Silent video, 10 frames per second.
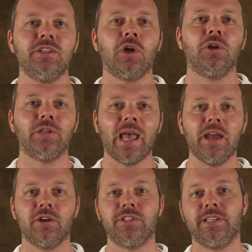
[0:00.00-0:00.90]
is our
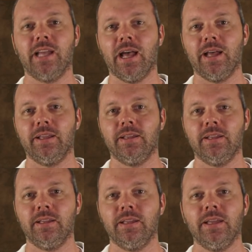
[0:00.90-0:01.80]
ladder to God.
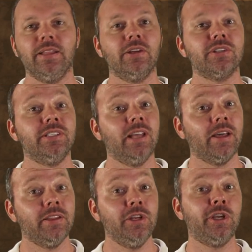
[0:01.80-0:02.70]
There's
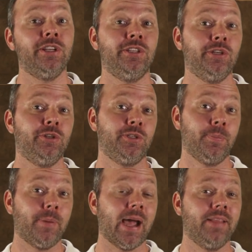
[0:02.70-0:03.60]
nothing you can do to
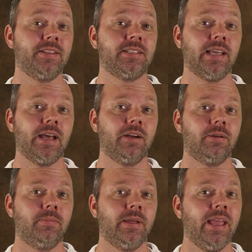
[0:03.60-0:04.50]
buy this ladder.
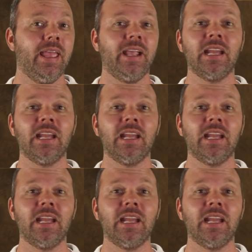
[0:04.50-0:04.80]
It